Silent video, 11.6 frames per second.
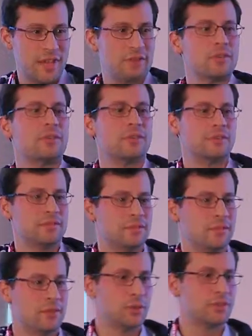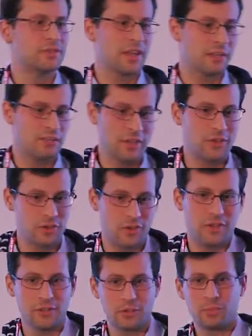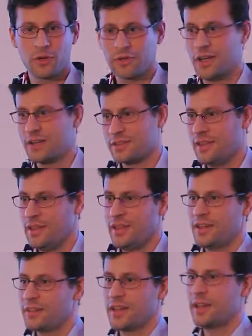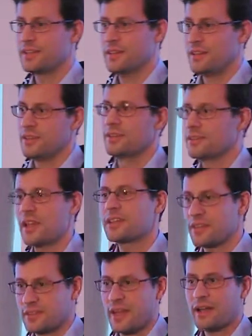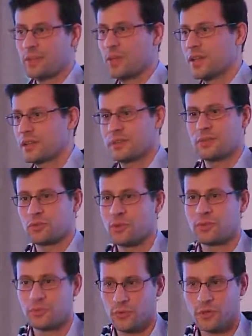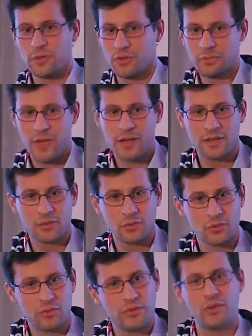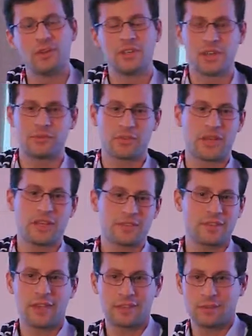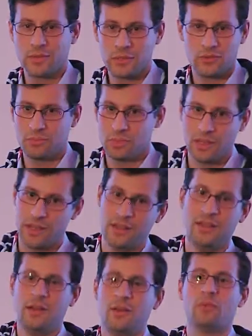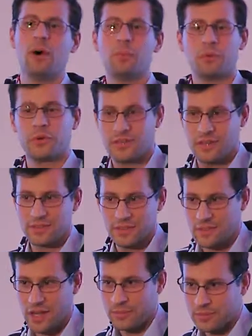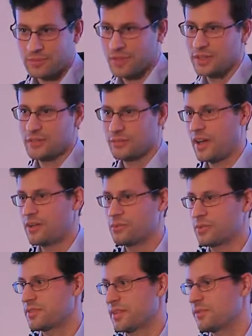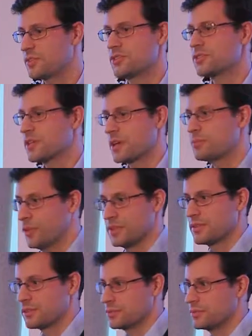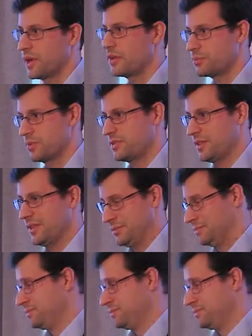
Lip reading: ever use that feature in your product, then not exactly, but in terms of order of magnitude, you will only have raised activation by 1% times 25%, which is like 0.25%,